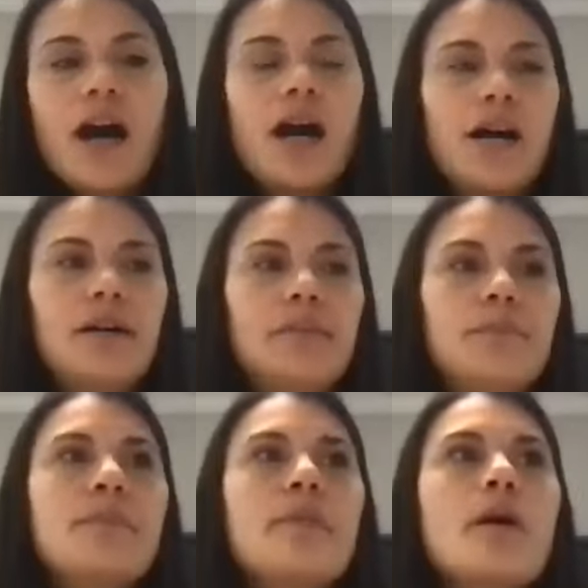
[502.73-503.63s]

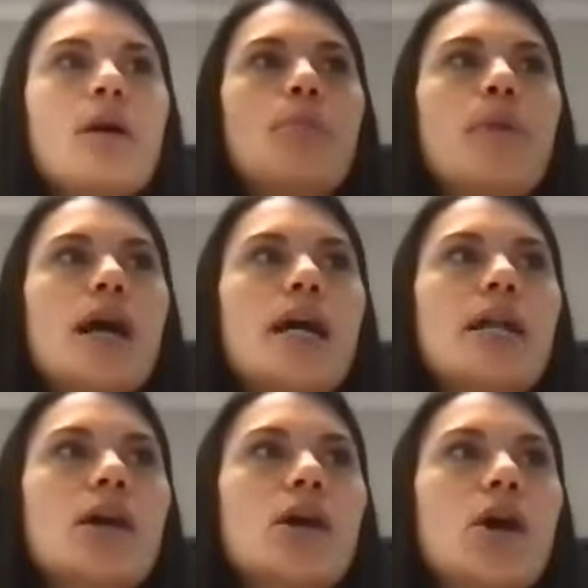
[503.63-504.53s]
Um,
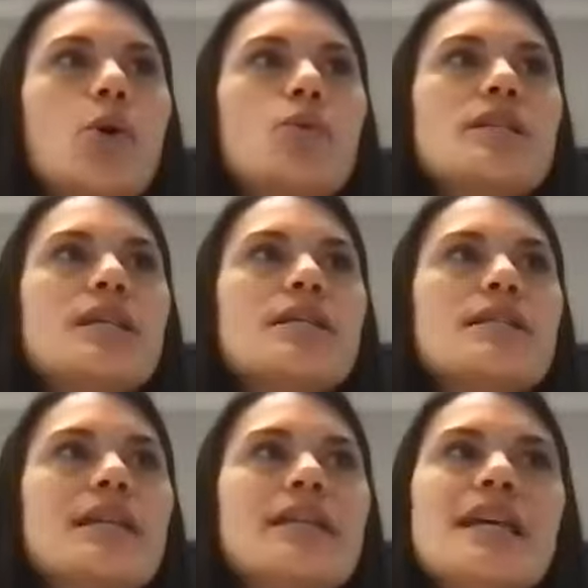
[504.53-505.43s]
but OTs
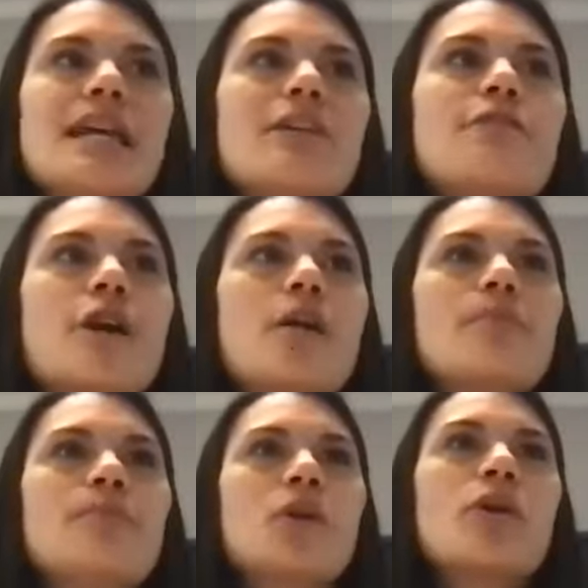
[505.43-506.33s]
can take it
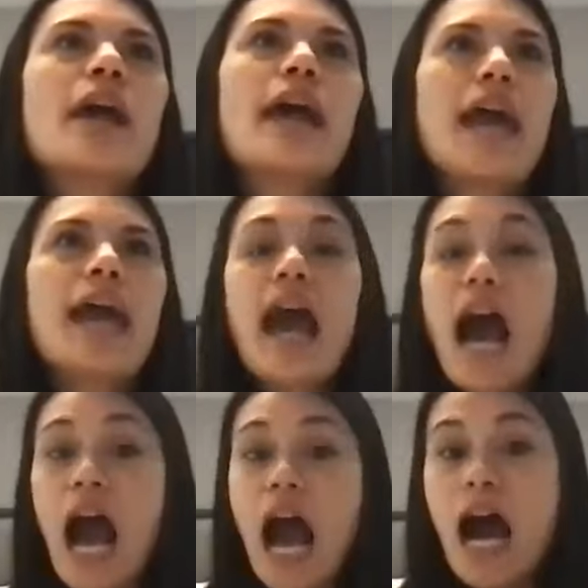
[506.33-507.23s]
from, okay,
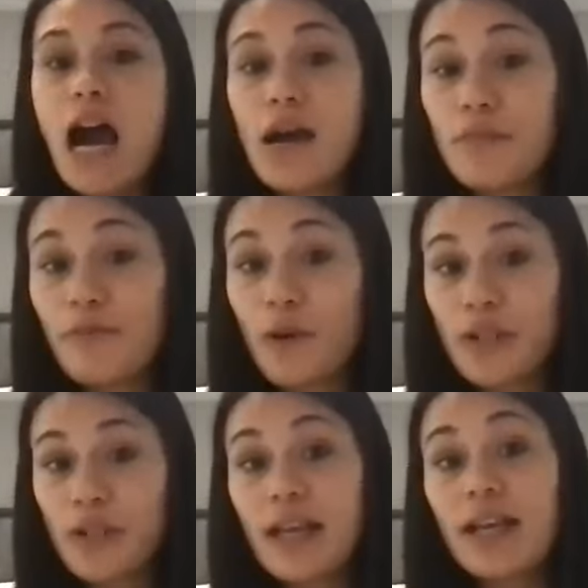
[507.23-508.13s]
hey, I'm
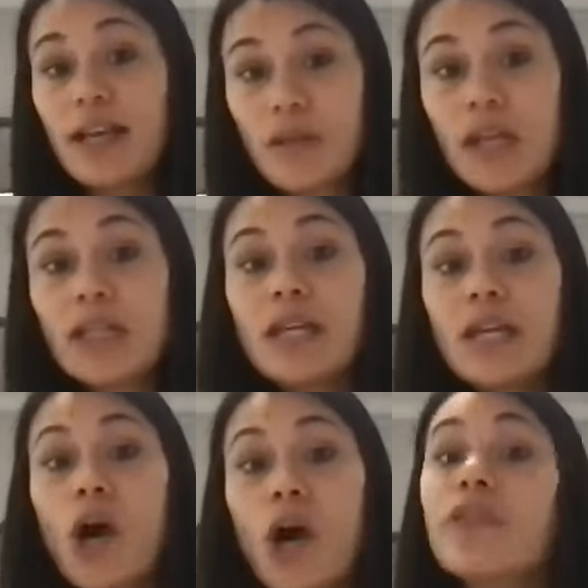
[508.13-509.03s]
focusing as a
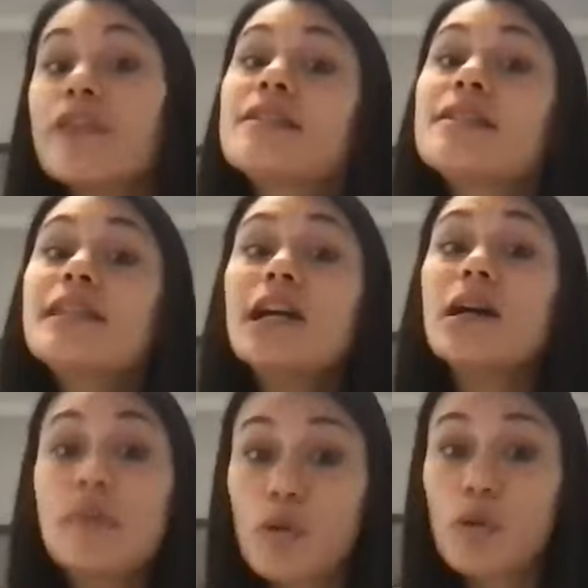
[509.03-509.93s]
PT on the sit
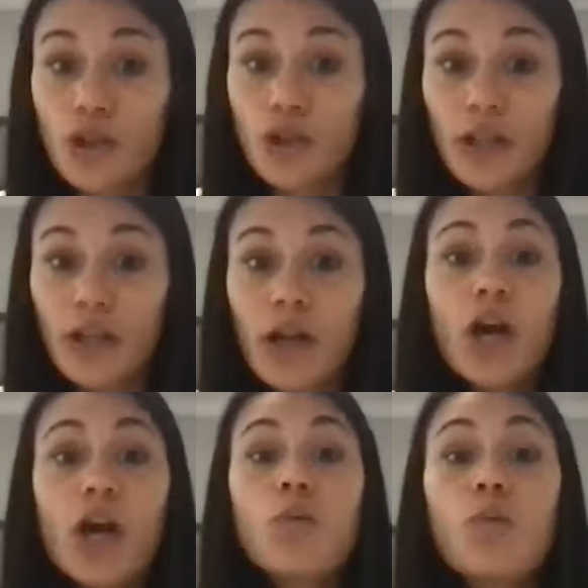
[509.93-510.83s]
up portion.
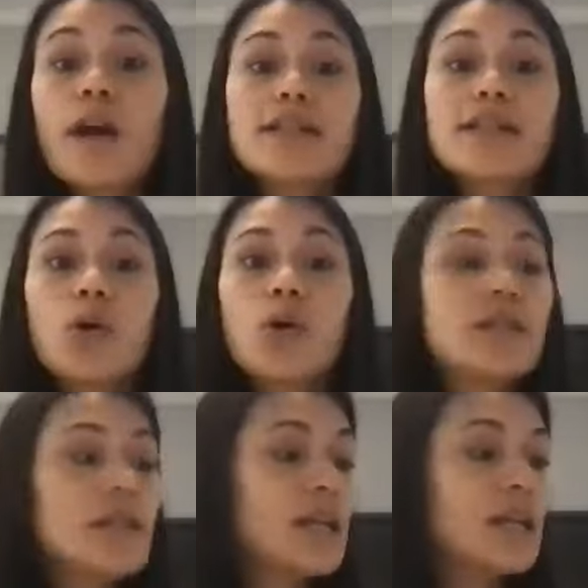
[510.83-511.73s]
Whereas the
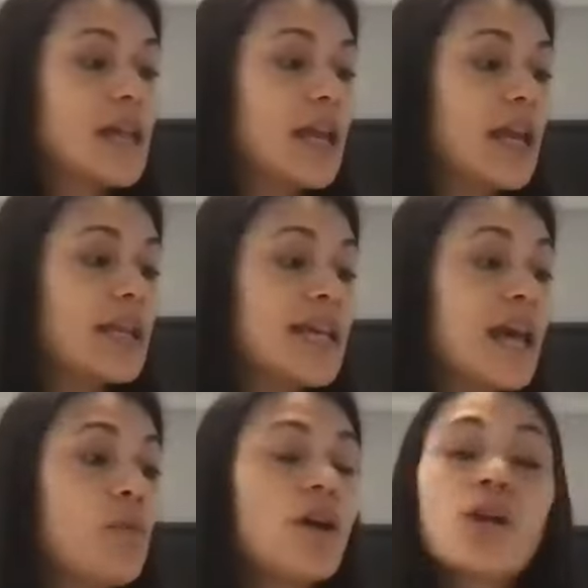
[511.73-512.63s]
OT can take it as,
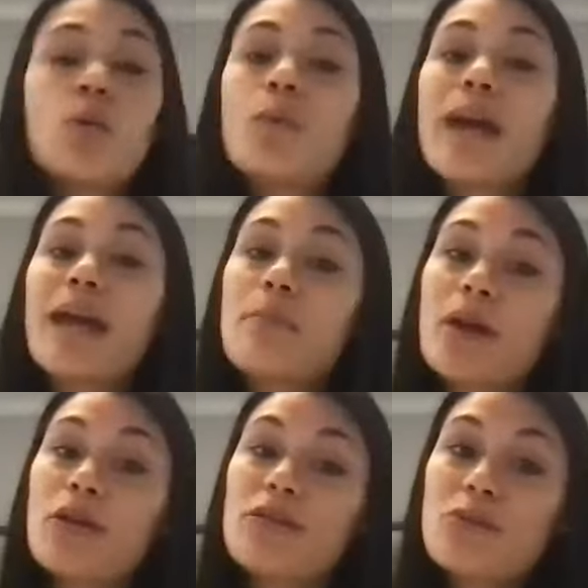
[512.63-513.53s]
hey, we're going to weight
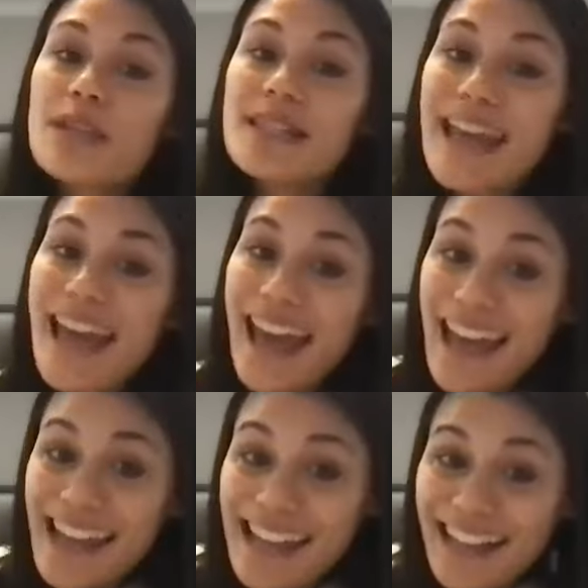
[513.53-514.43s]
bear through this
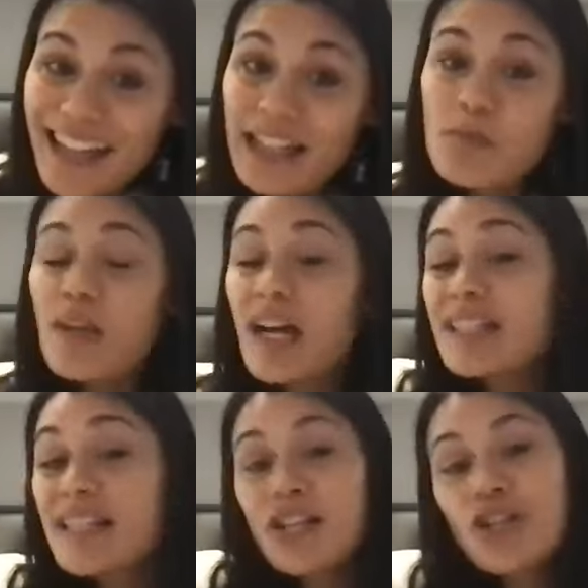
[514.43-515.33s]
hand
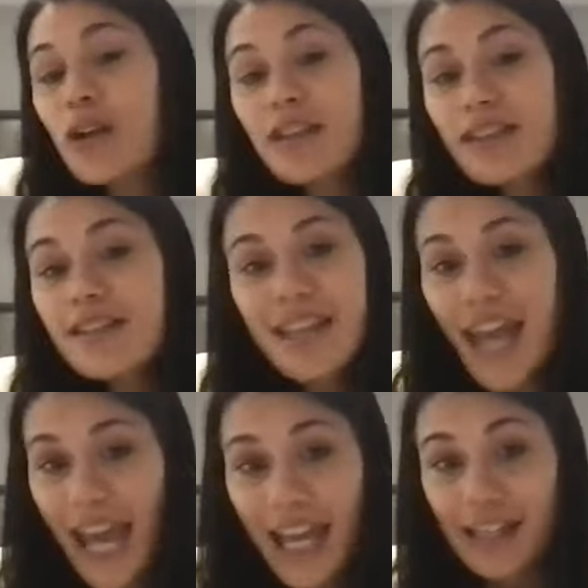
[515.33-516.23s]
because that strengthens
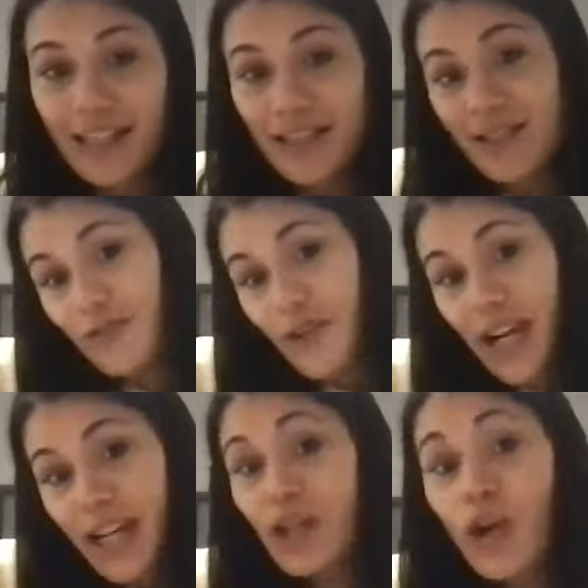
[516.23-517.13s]
the hand,
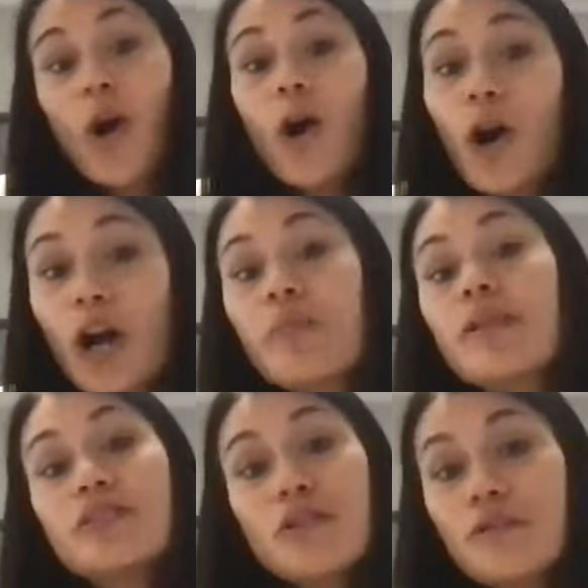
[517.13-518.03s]
right? And your arm
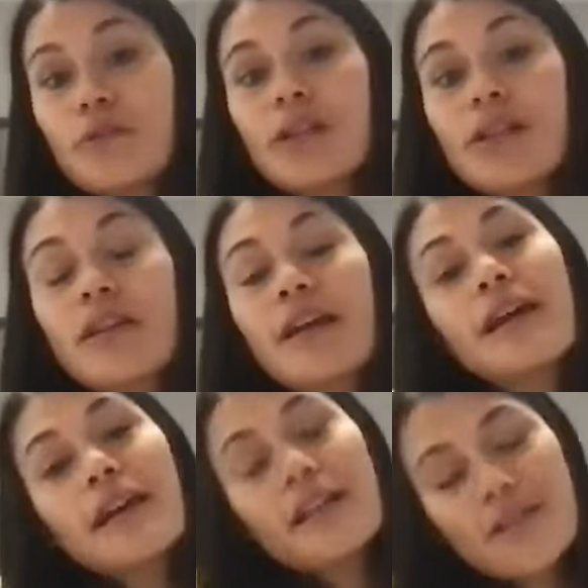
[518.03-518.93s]
and so forth.
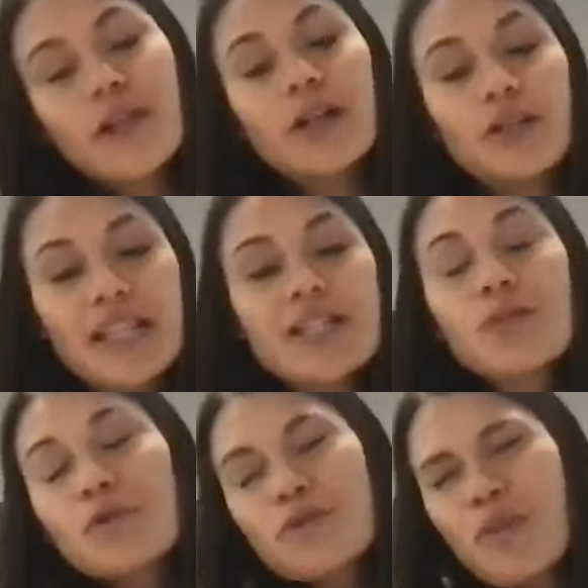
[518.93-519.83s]
So it's
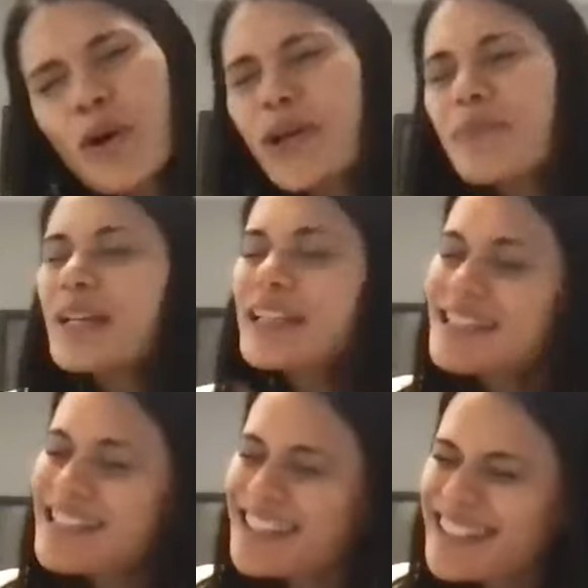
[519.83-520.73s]
gross motor, but
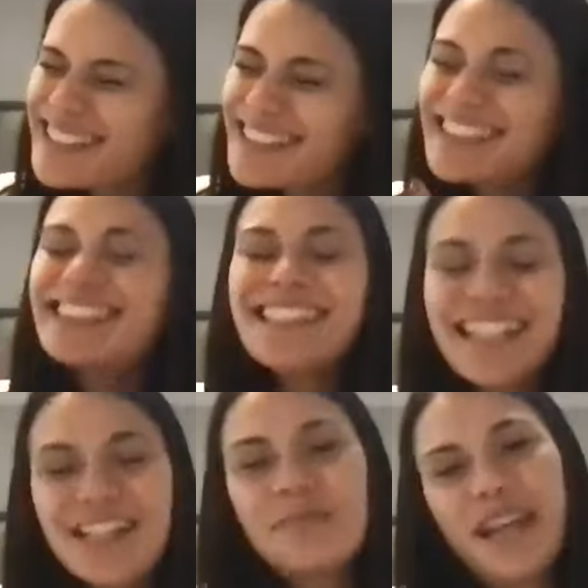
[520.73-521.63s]
it's a
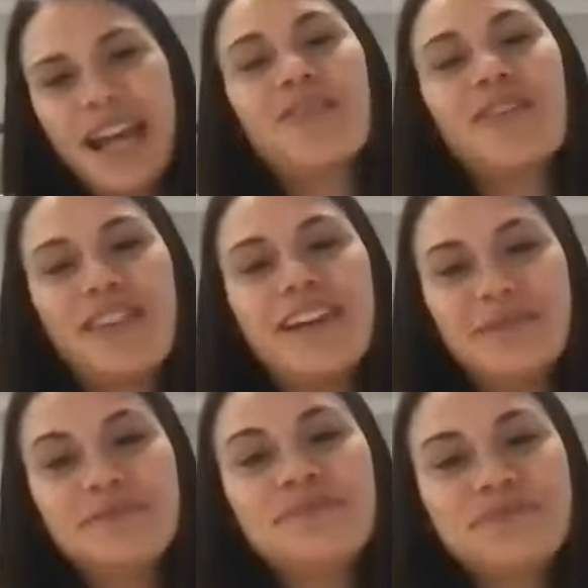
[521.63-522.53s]
little bit of everything.